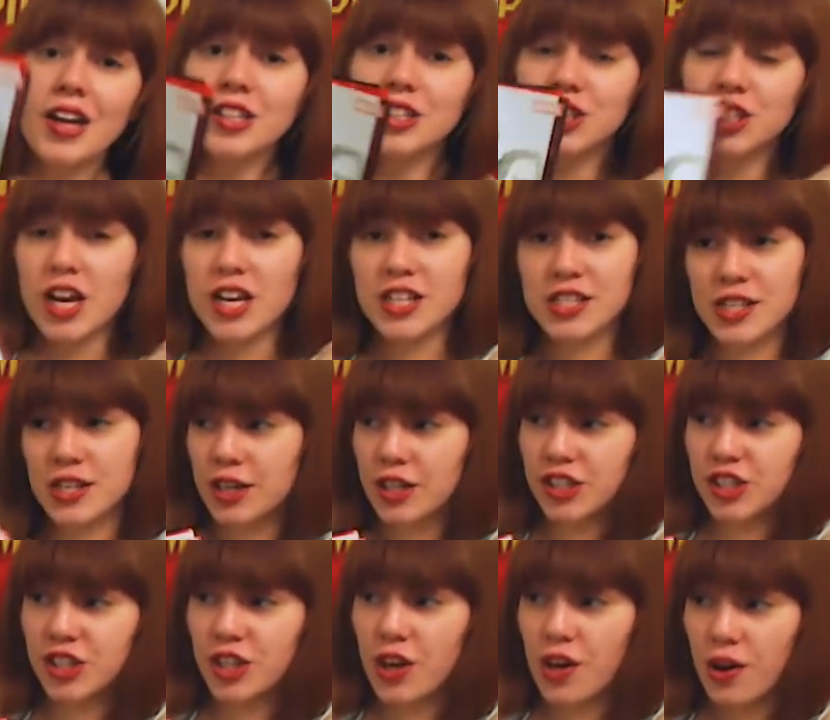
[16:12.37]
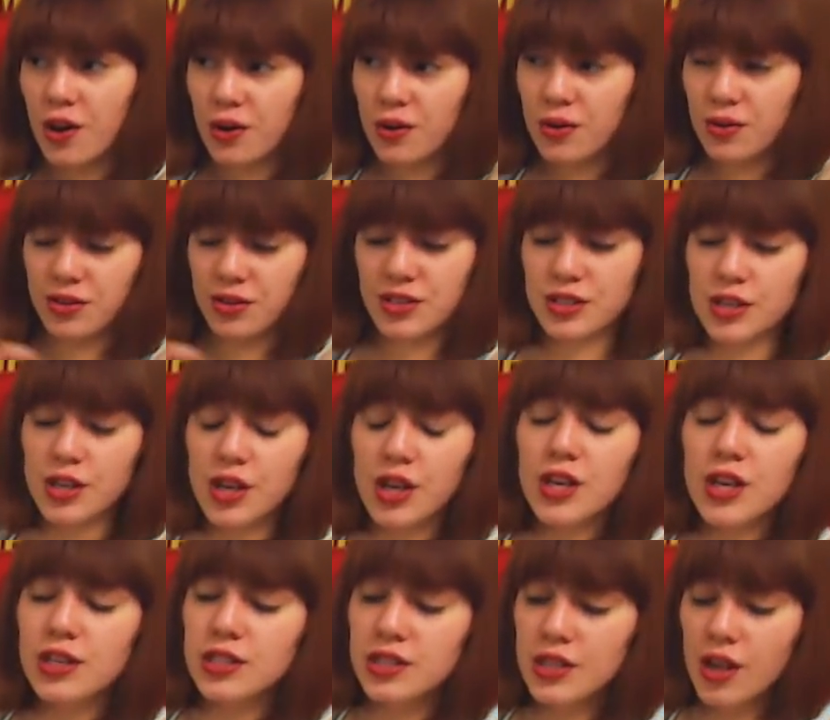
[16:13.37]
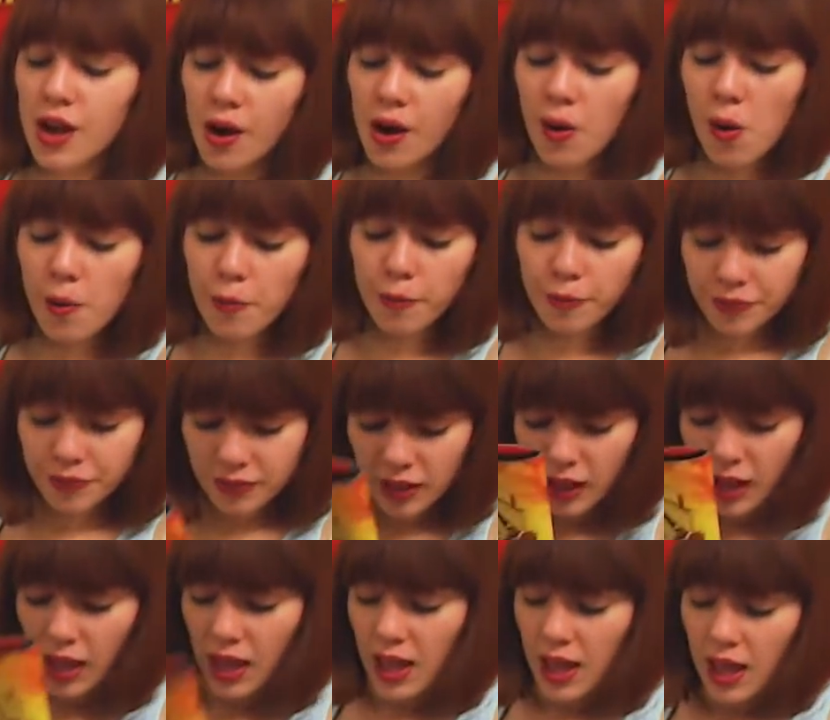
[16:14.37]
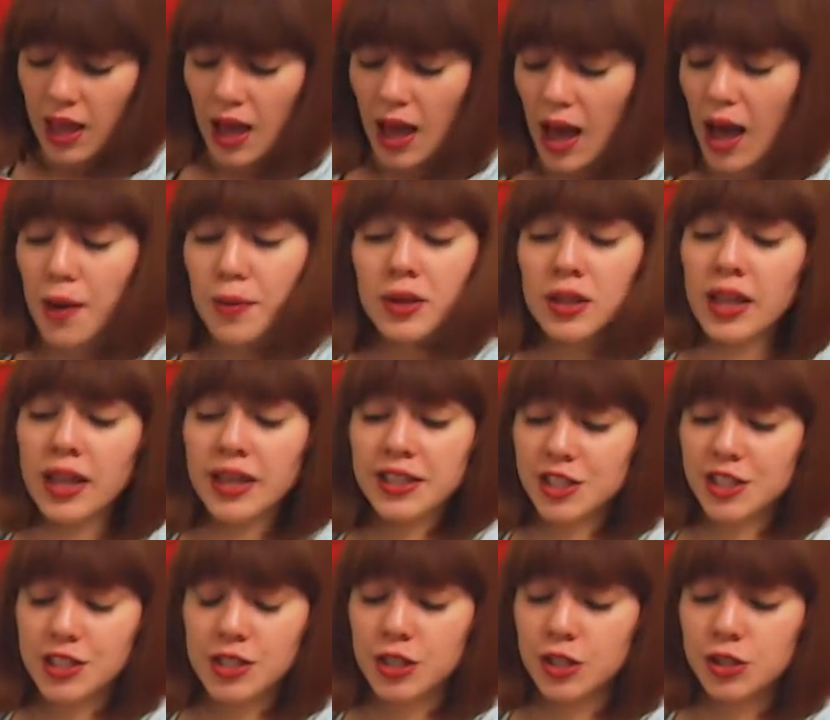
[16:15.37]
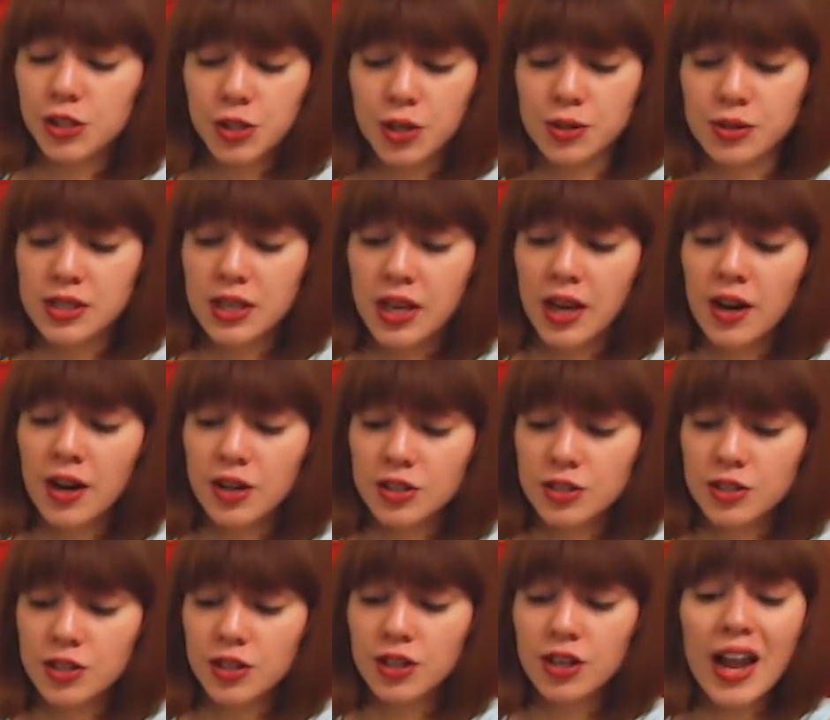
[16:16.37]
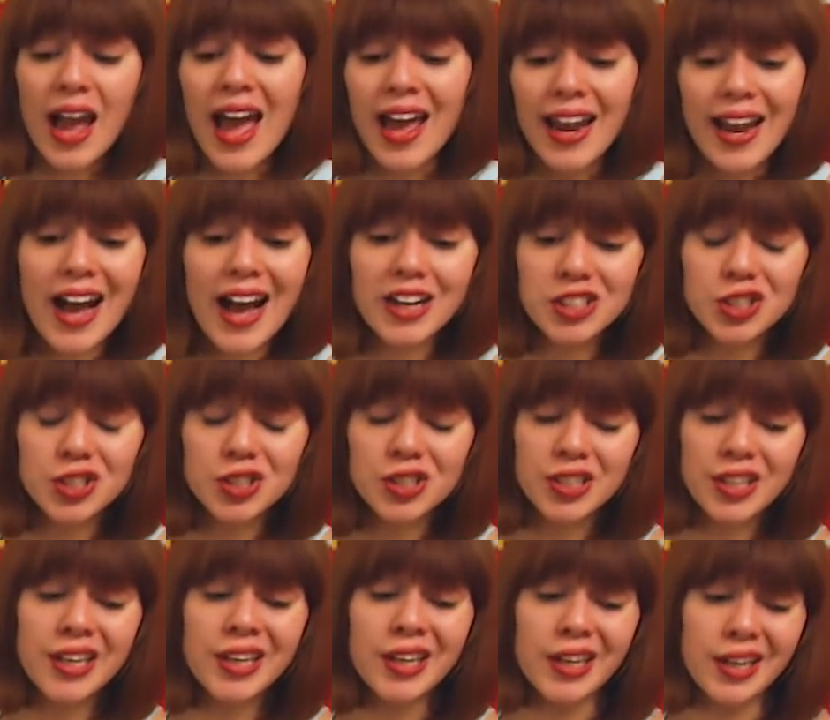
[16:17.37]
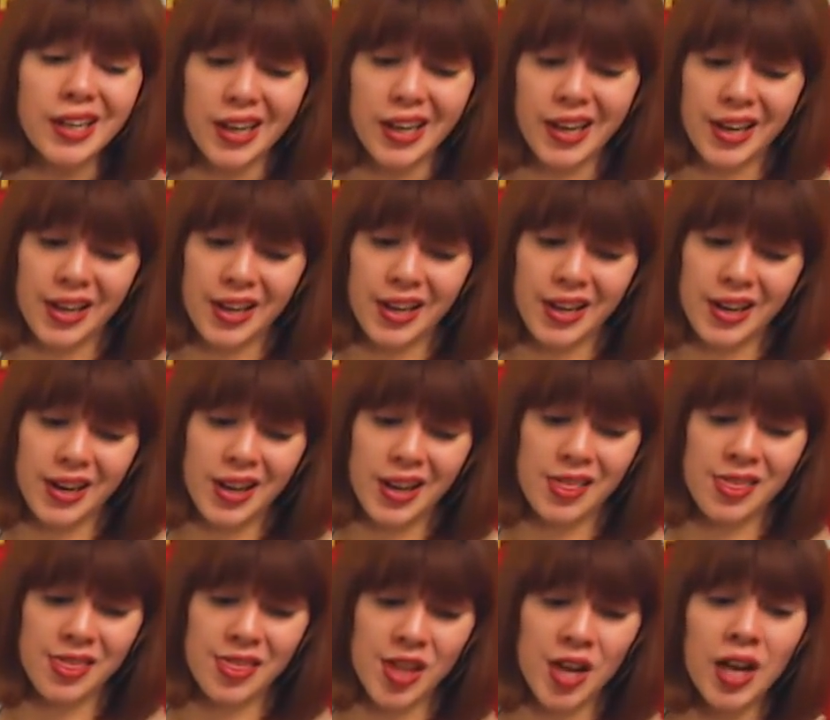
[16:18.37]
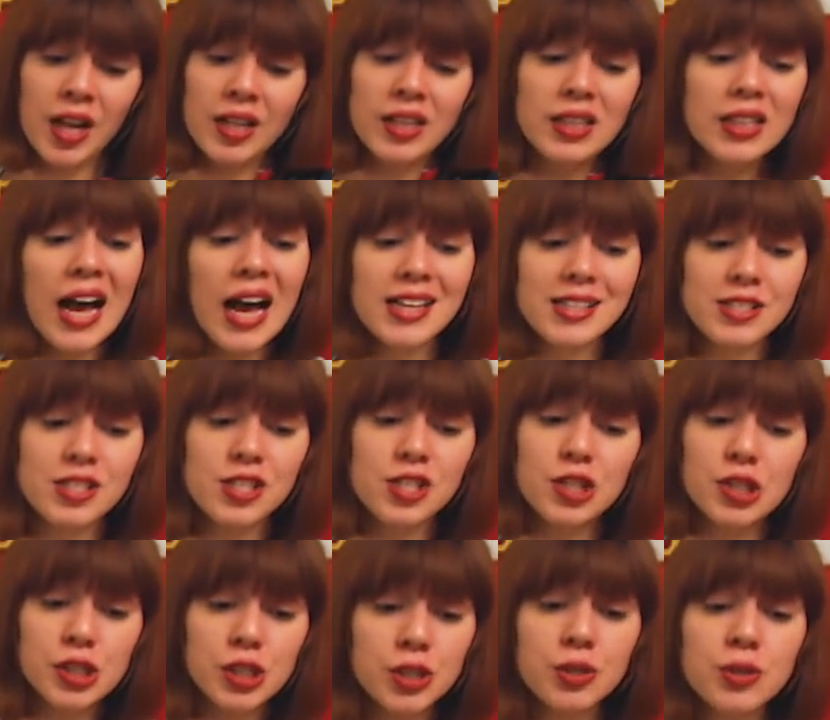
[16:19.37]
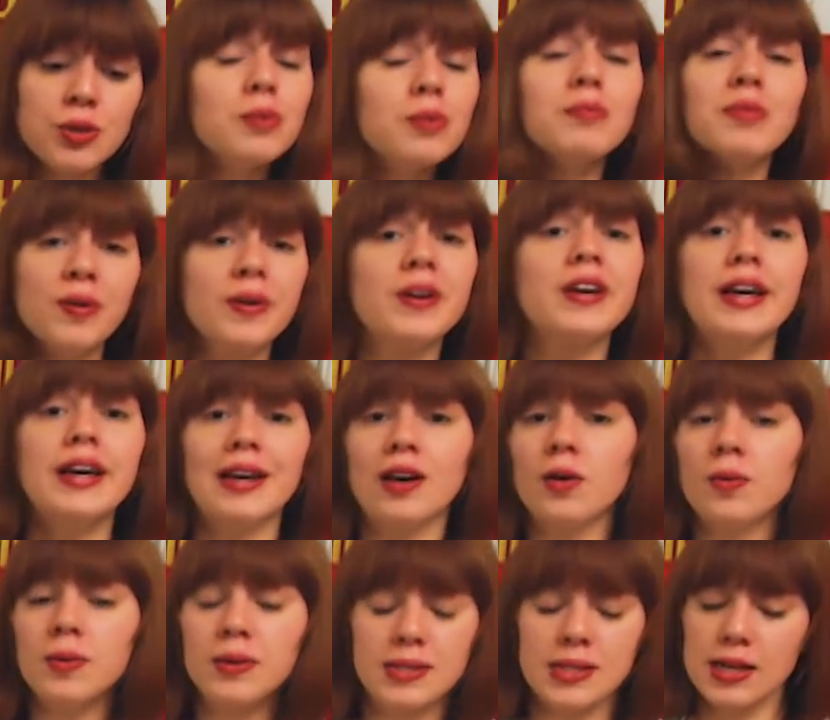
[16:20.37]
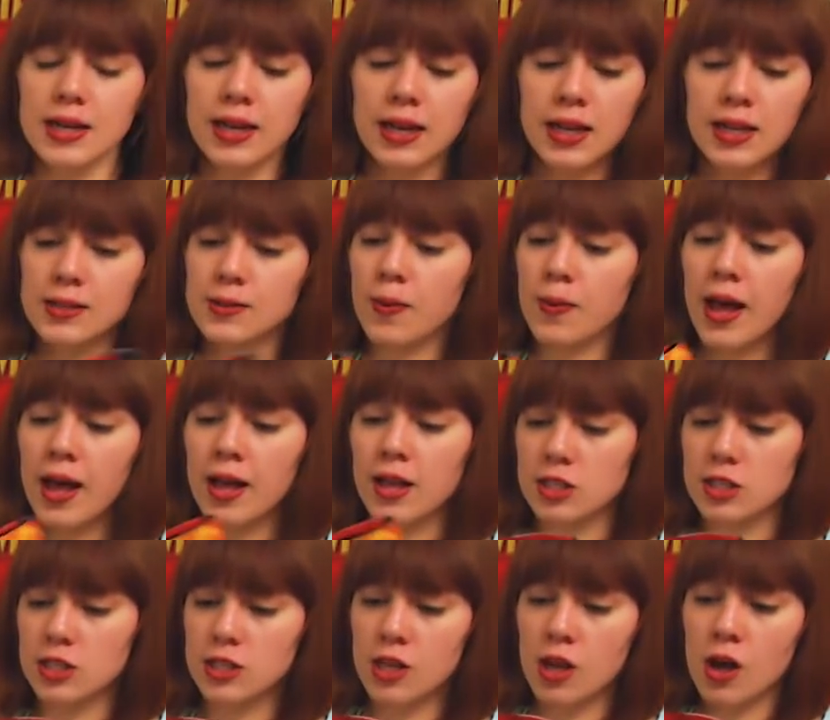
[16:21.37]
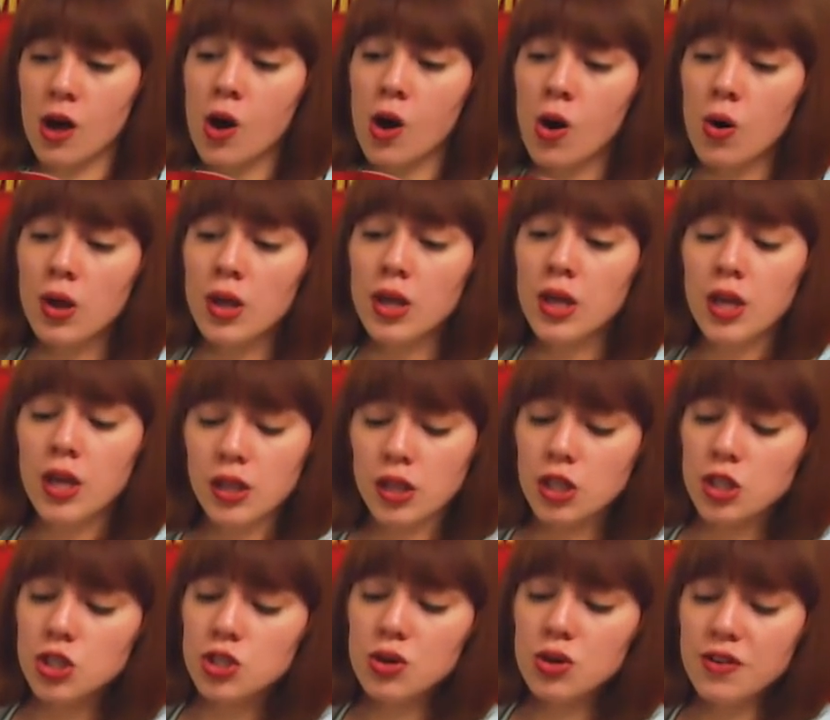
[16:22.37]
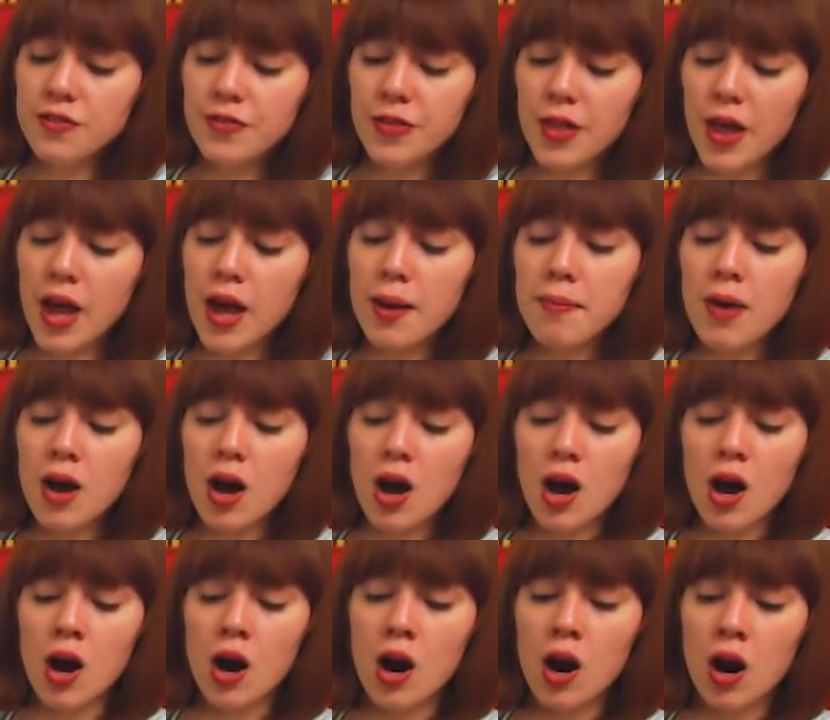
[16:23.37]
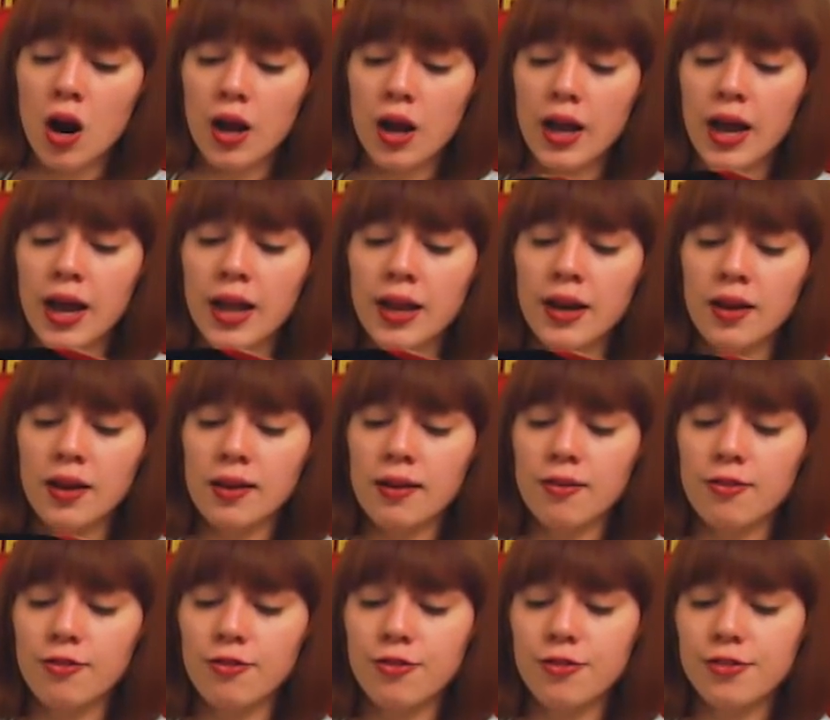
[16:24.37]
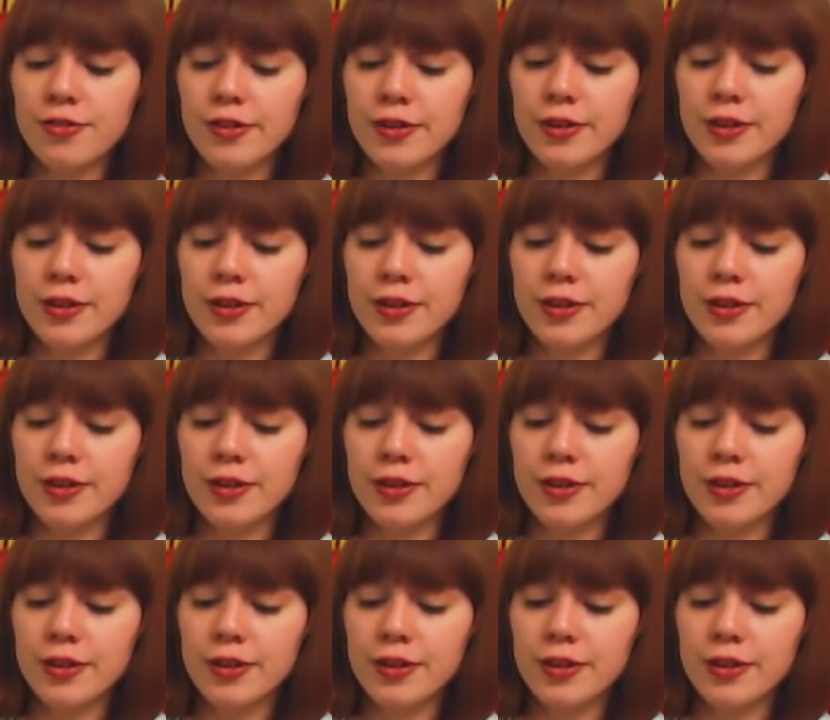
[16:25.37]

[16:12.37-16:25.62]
Jessica Jones. So, I really like Jessica Jones' character, and actually, in the last issue, Maria Hill was in it as well. So, the two of them are kind of,